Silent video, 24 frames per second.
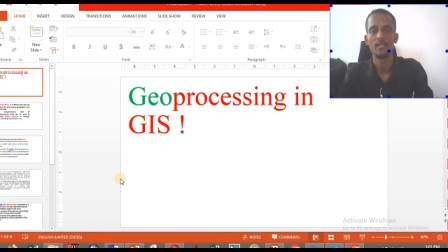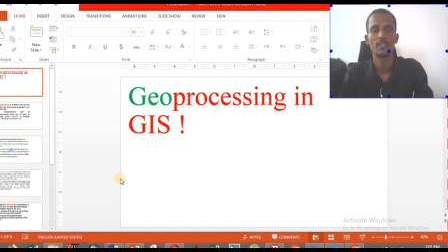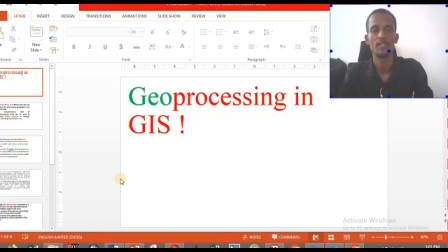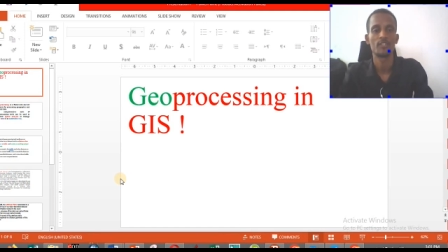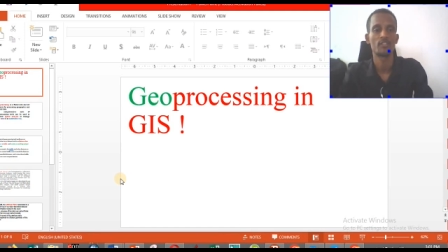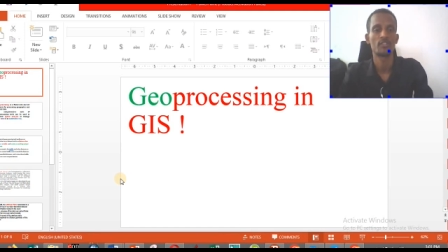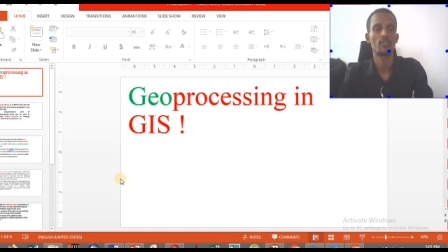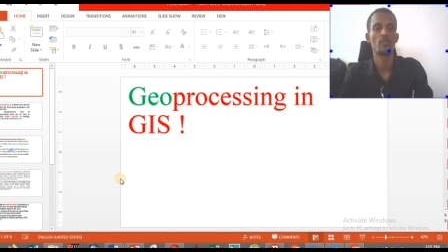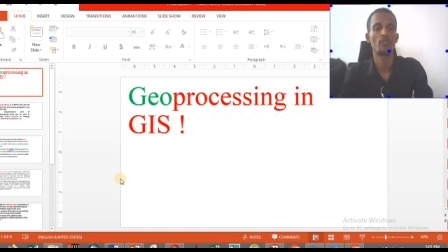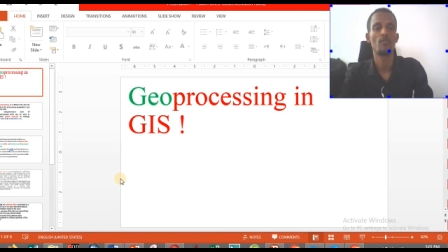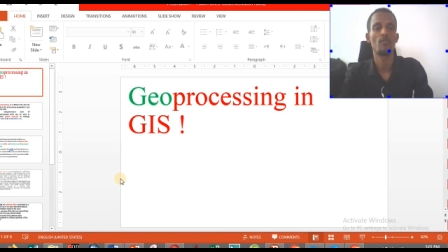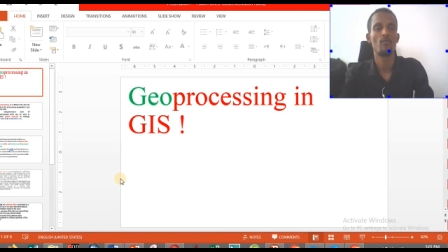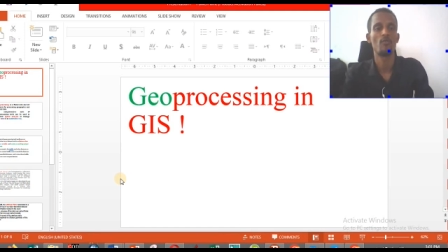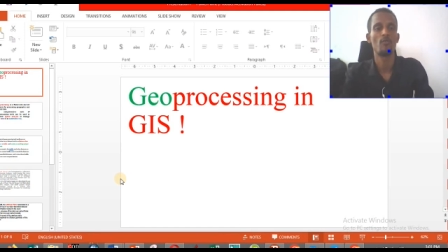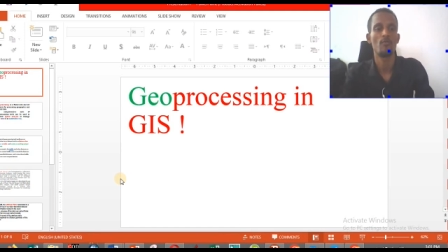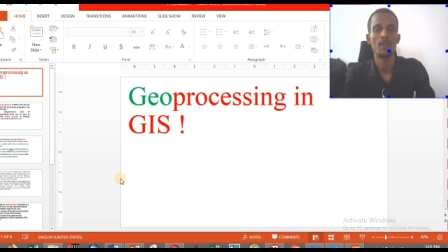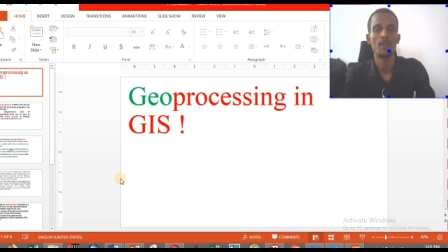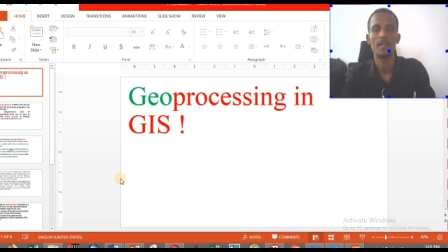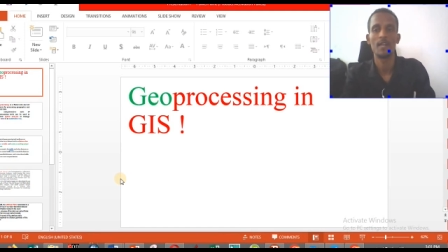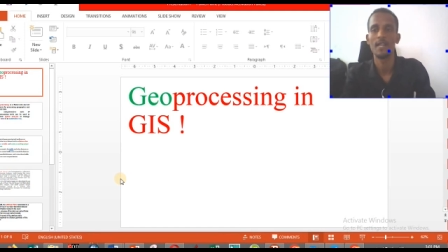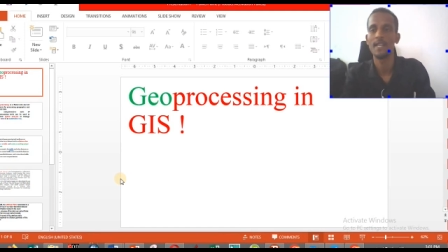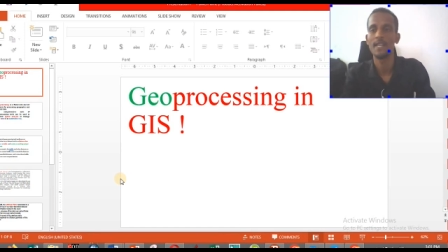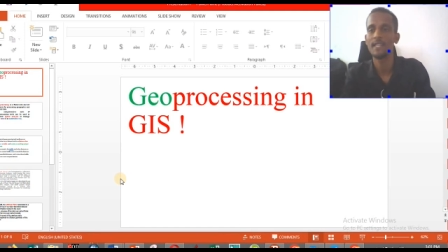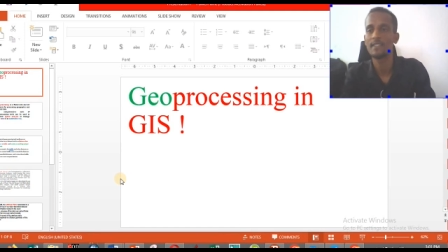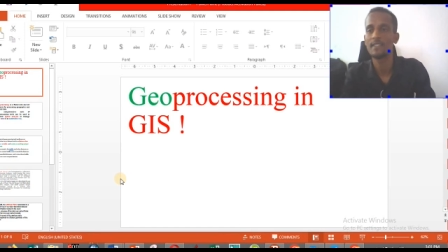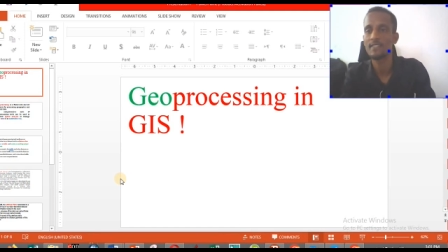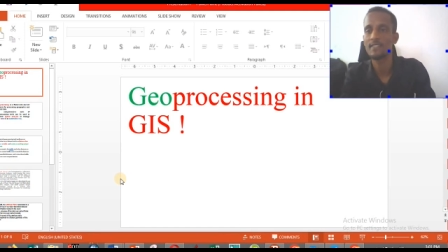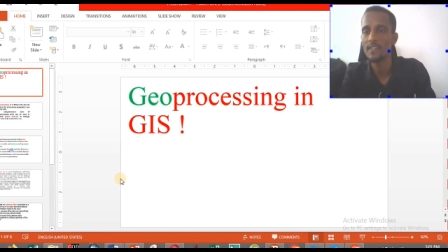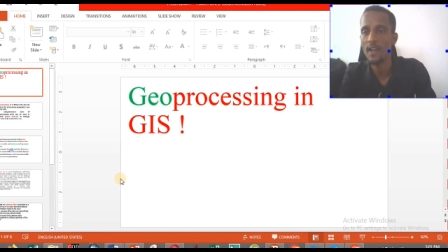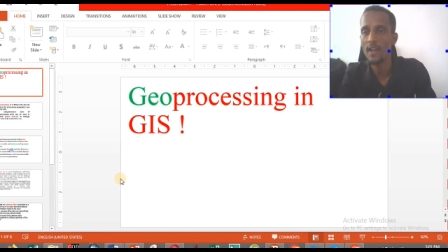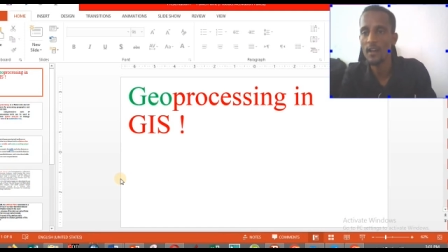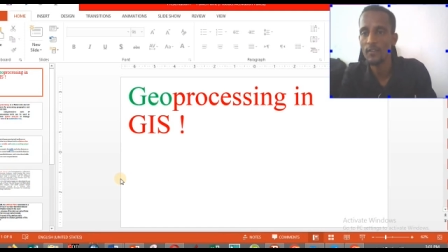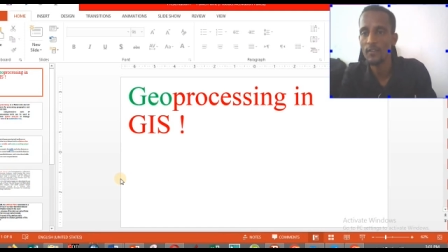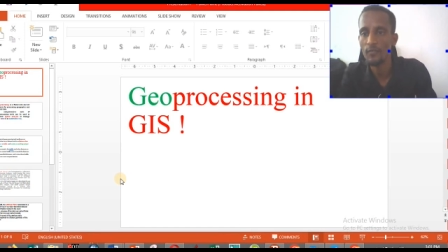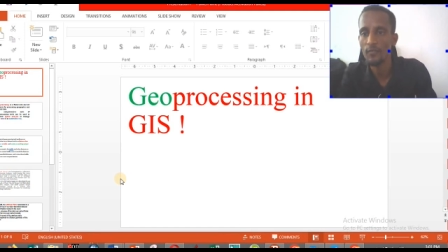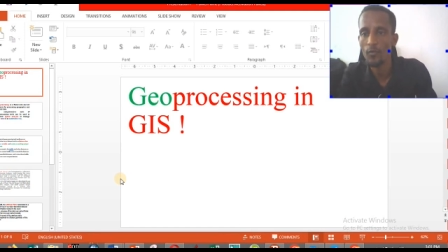So let's
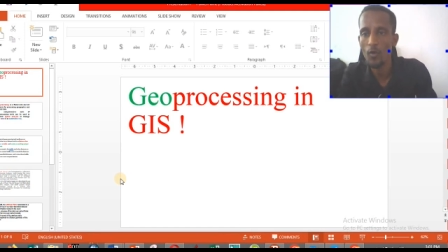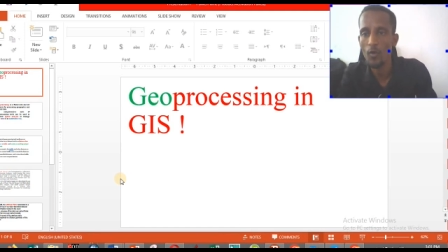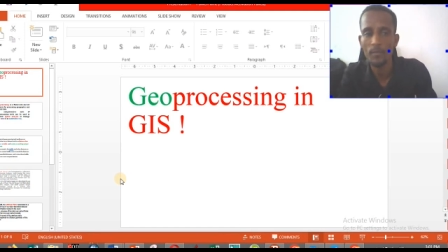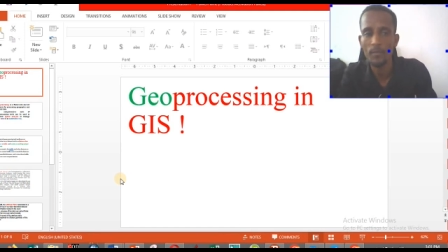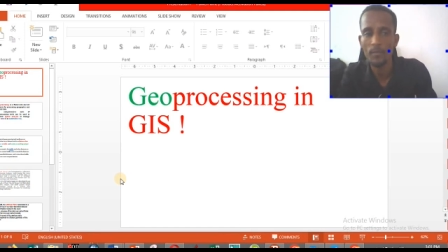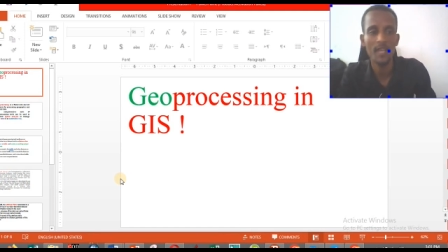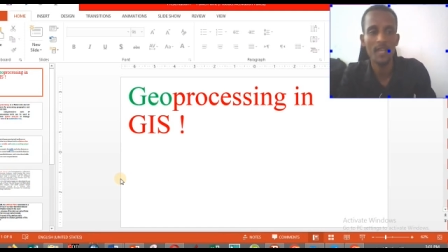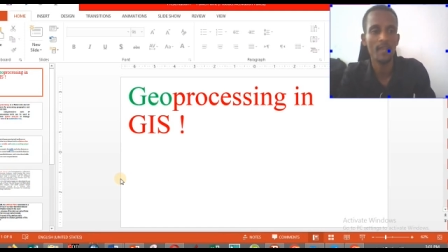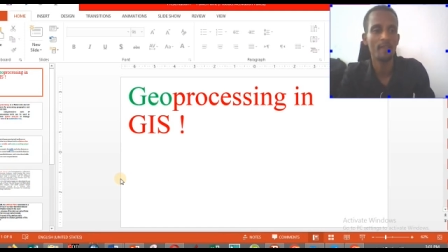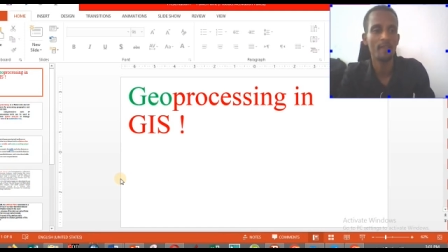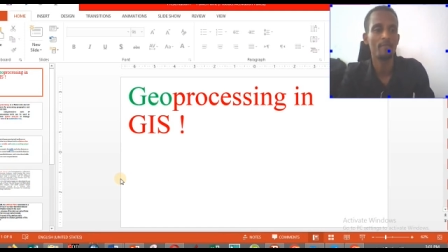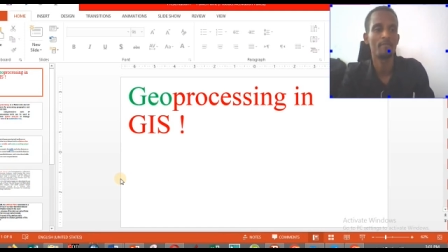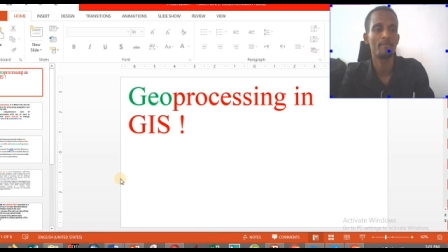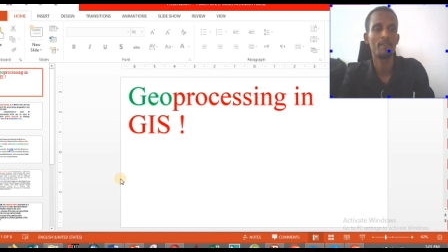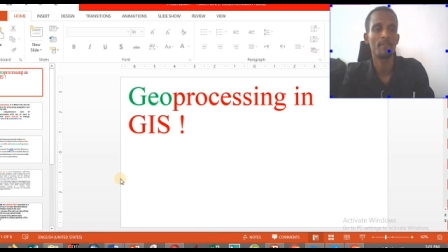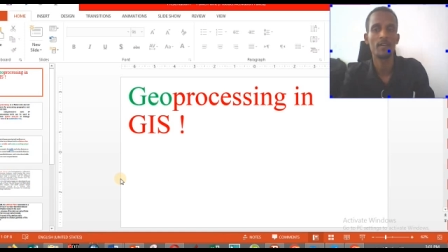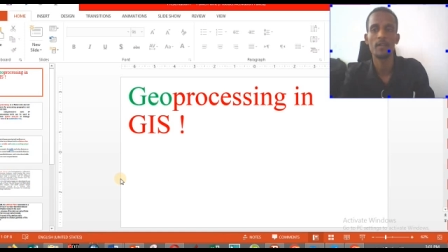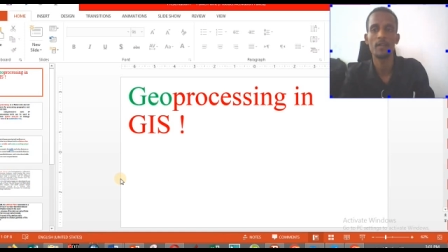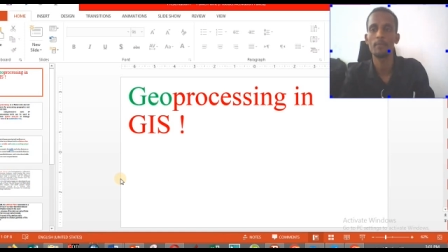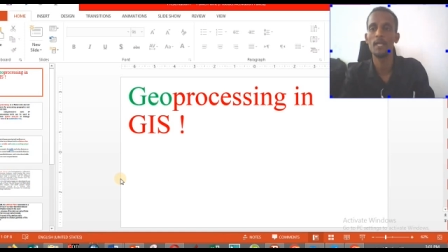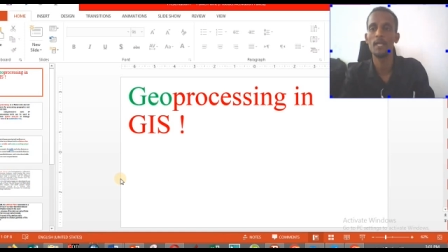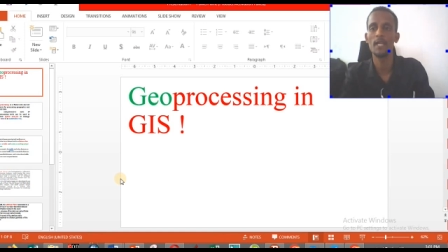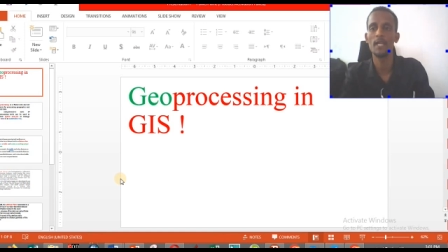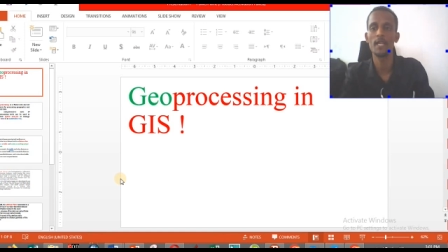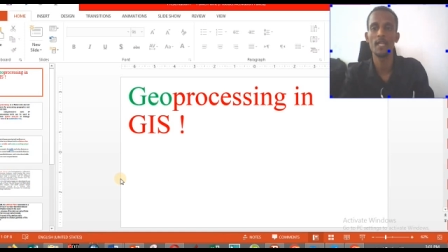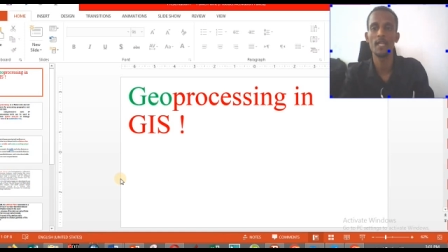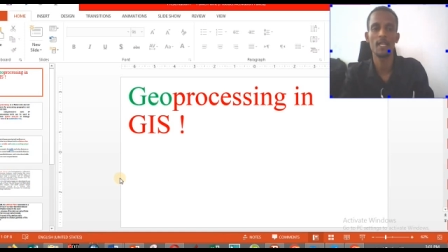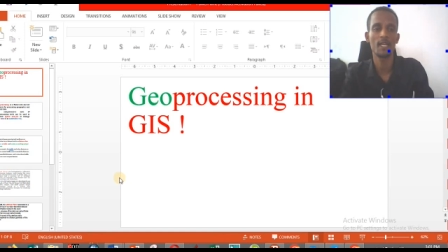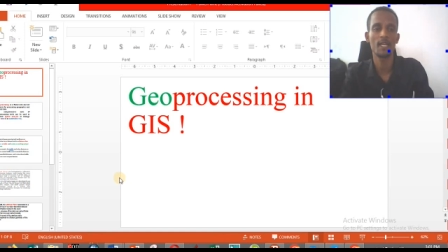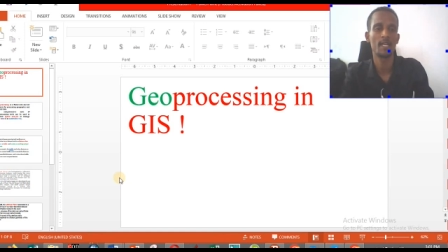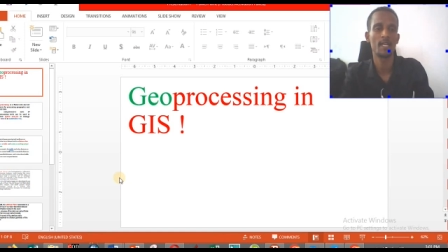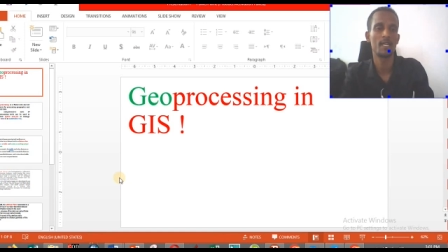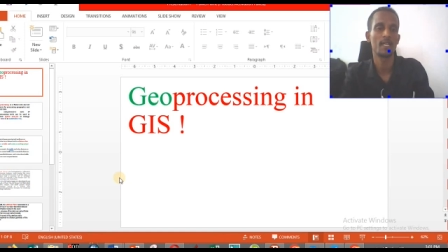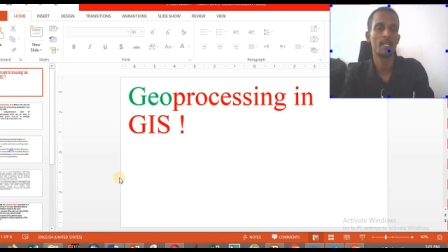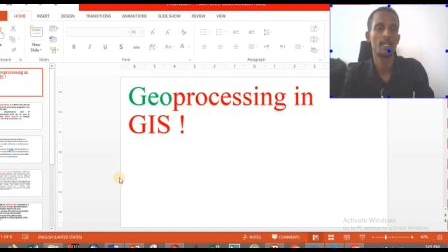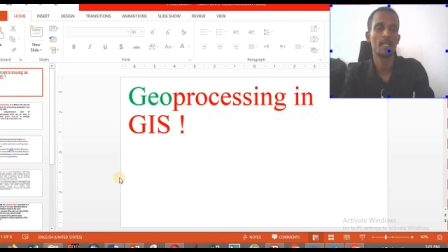start from the very
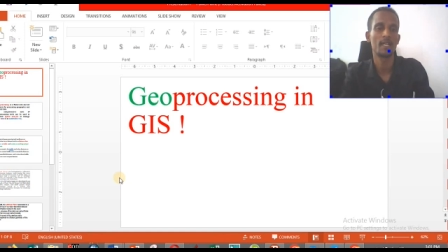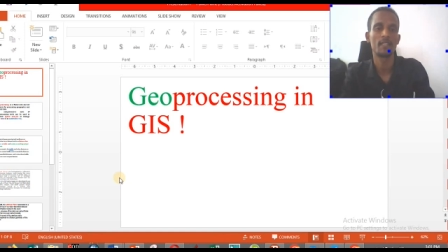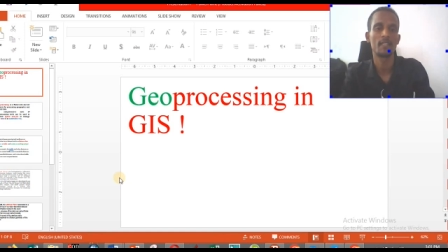beginning,